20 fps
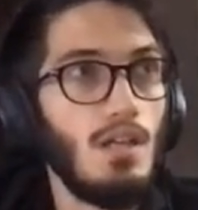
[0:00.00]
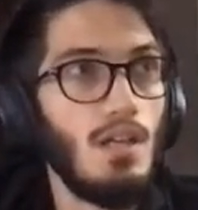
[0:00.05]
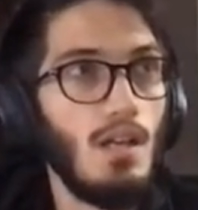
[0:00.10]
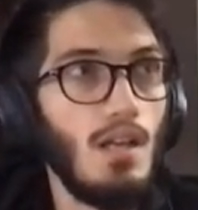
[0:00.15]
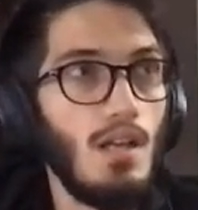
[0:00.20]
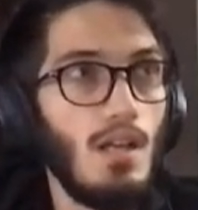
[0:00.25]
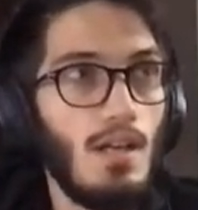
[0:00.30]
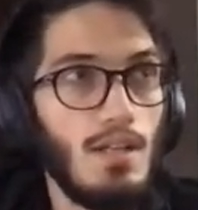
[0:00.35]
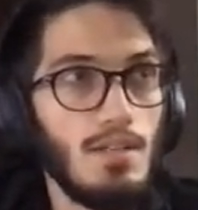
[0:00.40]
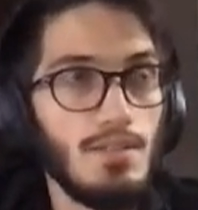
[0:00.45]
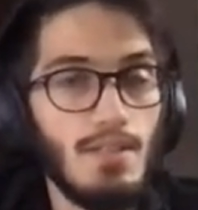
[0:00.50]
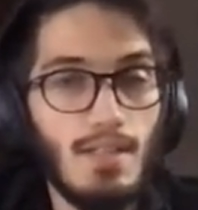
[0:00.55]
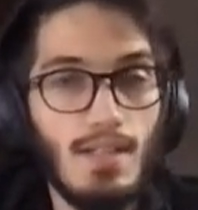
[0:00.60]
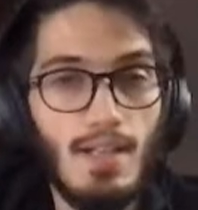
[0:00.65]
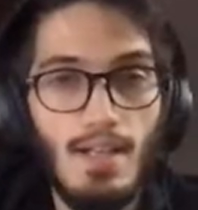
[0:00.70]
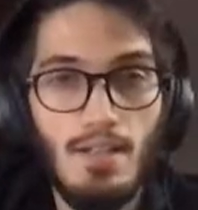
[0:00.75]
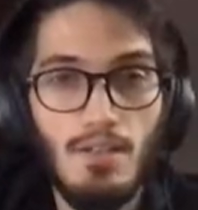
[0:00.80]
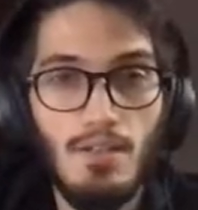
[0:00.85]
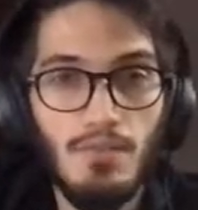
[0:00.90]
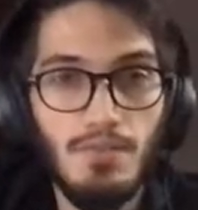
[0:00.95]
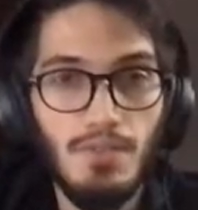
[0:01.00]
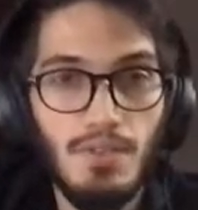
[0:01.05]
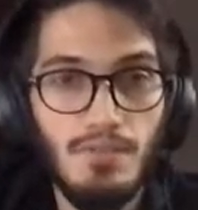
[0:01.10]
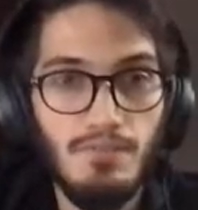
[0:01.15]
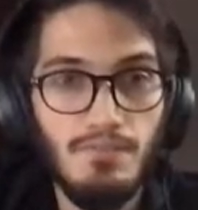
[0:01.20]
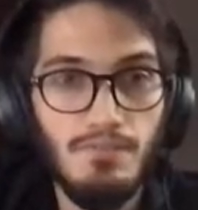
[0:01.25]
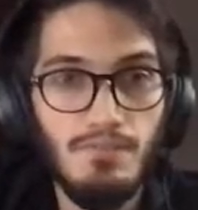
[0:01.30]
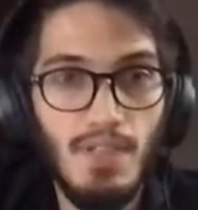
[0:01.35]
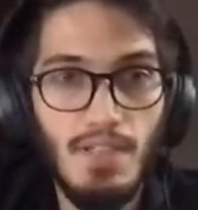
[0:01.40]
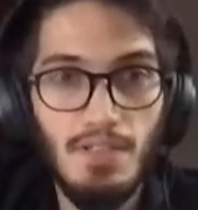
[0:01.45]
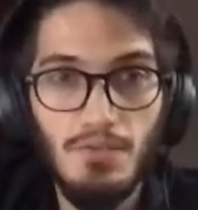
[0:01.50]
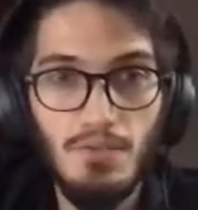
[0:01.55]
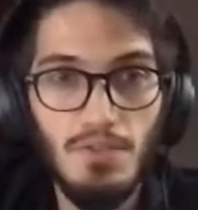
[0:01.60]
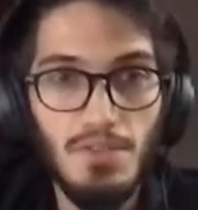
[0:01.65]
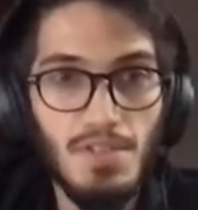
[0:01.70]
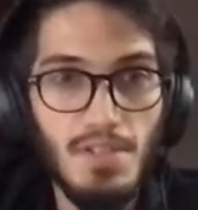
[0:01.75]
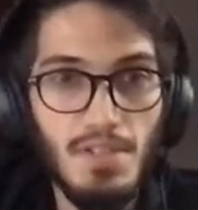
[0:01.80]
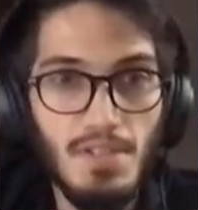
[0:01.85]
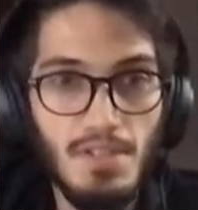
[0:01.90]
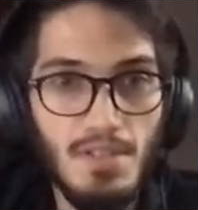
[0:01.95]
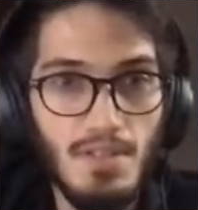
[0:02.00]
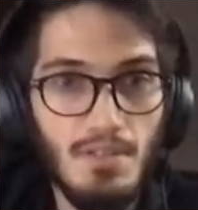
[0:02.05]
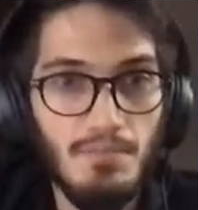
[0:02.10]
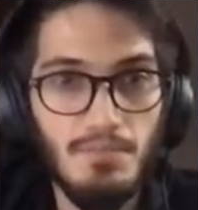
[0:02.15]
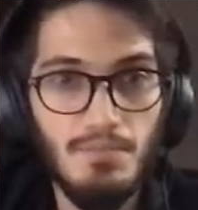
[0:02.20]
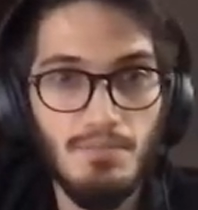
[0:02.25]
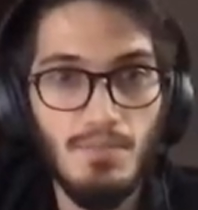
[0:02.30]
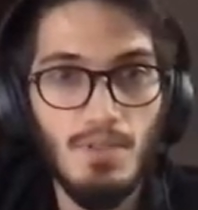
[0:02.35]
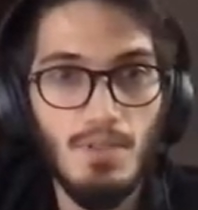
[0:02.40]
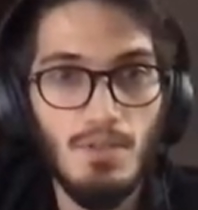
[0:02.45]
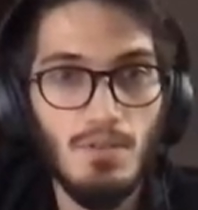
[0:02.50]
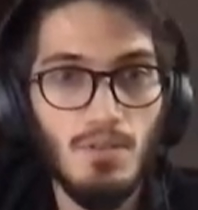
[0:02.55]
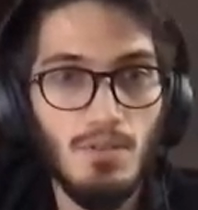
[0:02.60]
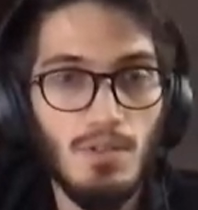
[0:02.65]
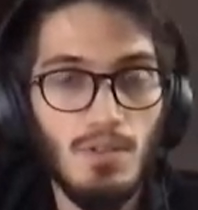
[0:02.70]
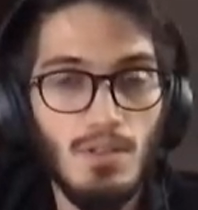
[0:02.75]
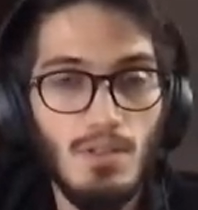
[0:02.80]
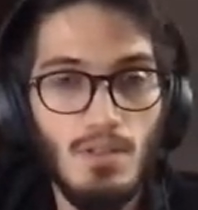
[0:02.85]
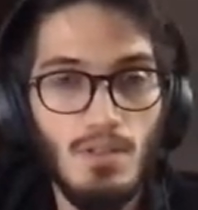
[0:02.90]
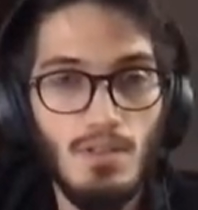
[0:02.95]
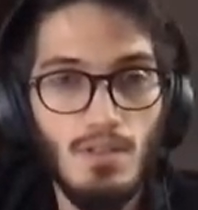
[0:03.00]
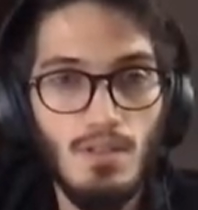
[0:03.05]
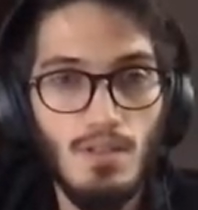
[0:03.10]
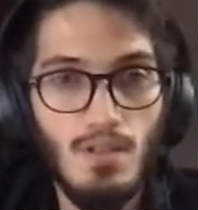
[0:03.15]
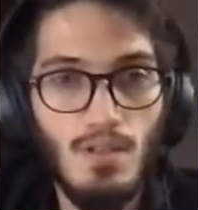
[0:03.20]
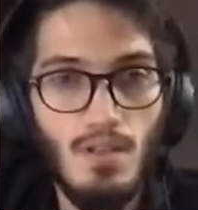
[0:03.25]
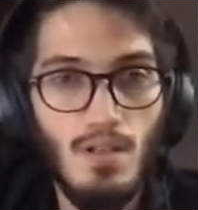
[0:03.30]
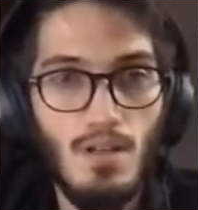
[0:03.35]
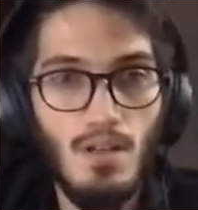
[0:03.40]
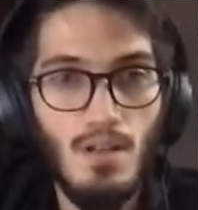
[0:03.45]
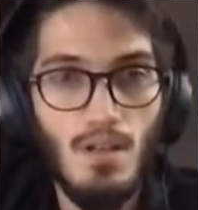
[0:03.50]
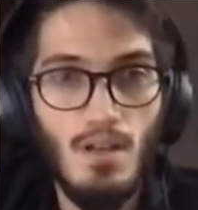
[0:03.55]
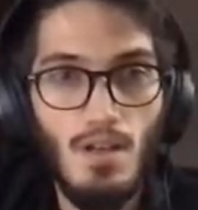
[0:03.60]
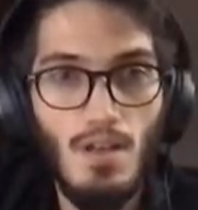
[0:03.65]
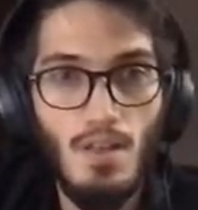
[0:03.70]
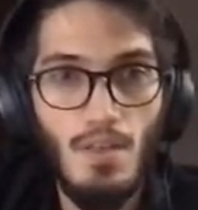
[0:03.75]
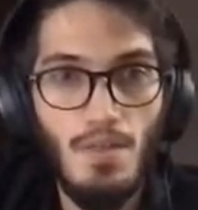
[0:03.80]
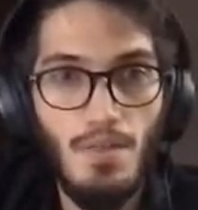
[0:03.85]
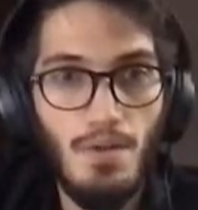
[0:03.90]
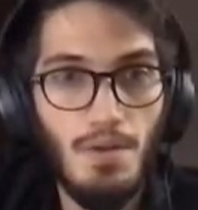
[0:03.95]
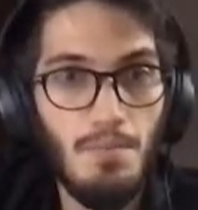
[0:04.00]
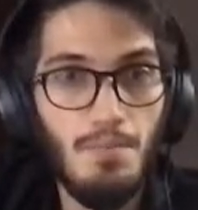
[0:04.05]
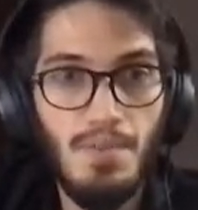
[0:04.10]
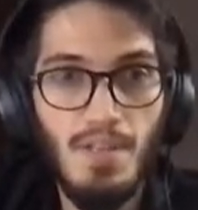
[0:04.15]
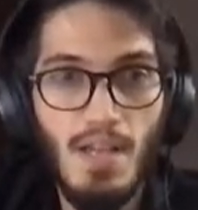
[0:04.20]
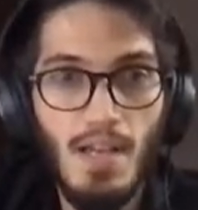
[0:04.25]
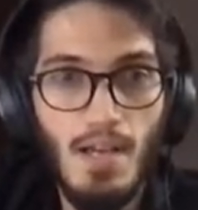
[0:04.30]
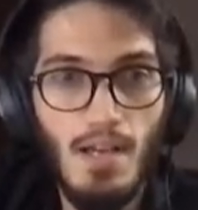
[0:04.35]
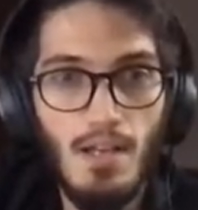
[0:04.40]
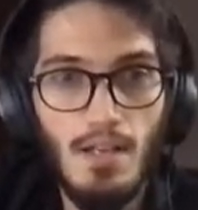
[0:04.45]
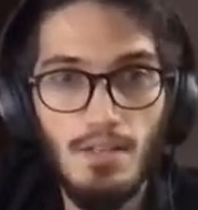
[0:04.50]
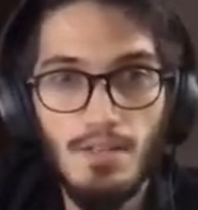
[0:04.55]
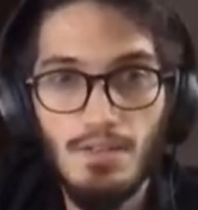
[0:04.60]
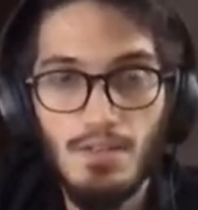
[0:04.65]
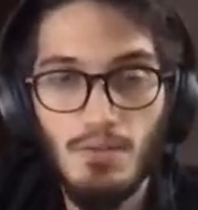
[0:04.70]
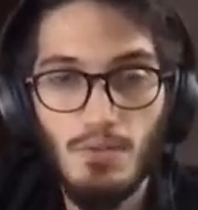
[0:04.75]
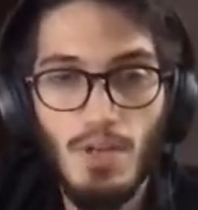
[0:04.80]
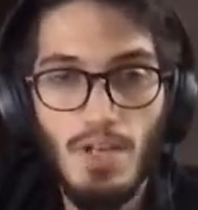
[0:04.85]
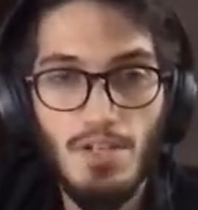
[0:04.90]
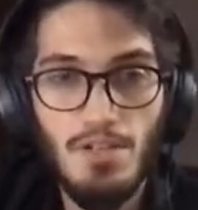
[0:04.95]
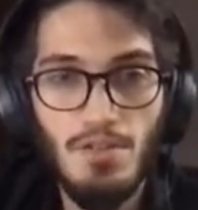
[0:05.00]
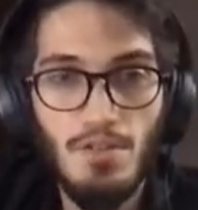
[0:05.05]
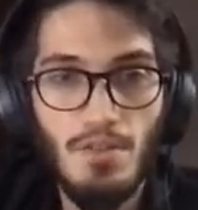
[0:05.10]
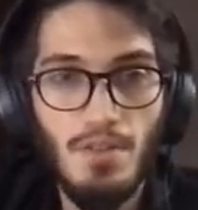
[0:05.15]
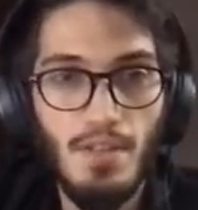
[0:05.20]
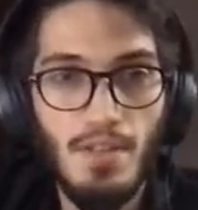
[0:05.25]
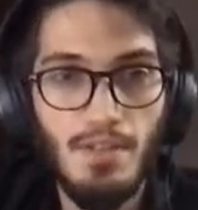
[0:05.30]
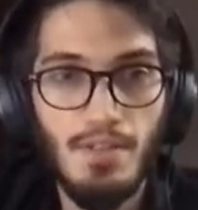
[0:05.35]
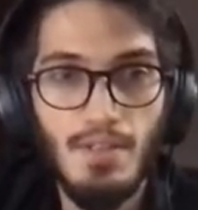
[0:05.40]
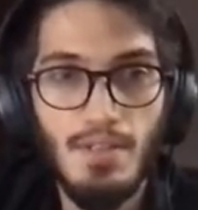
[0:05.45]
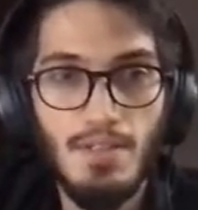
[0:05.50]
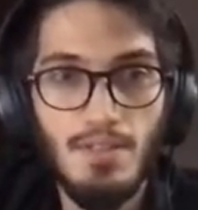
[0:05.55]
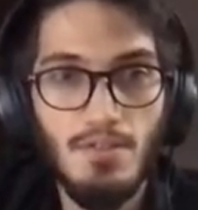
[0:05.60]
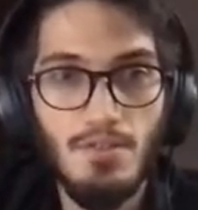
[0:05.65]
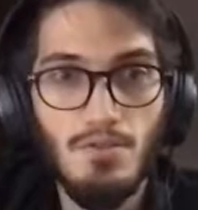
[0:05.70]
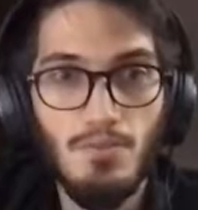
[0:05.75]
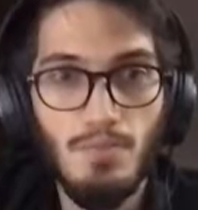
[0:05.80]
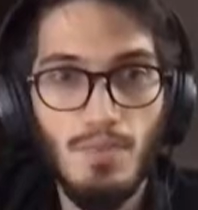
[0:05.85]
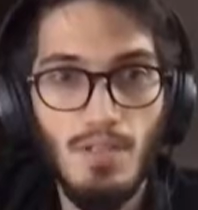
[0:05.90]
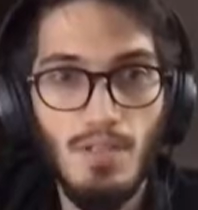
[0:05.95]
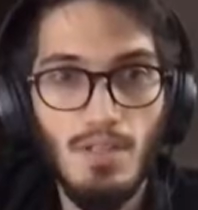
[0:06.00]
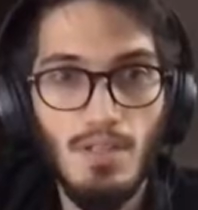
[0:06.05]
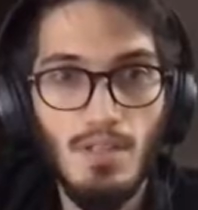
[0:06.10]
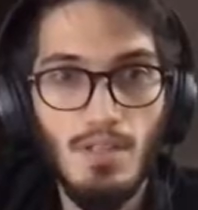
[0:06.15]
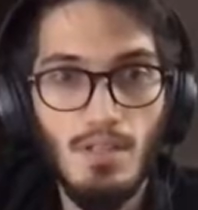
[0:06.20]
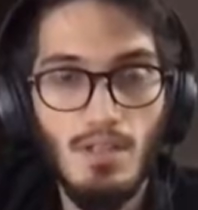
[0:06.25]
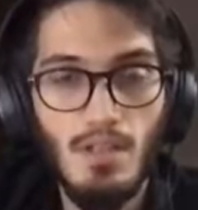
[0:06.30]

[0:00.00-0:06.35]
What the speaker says: some kind of inventory system or 3PL integration that needs to be